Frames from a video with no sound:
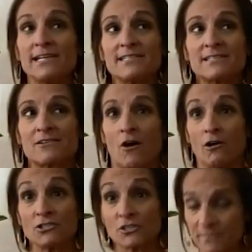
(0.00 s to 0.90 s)
It's
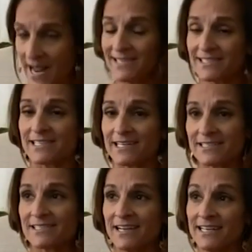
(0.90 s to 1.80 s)
called
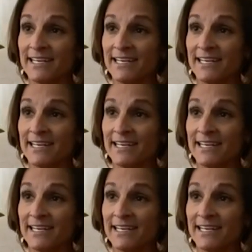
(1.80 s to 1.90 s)
gymnastics.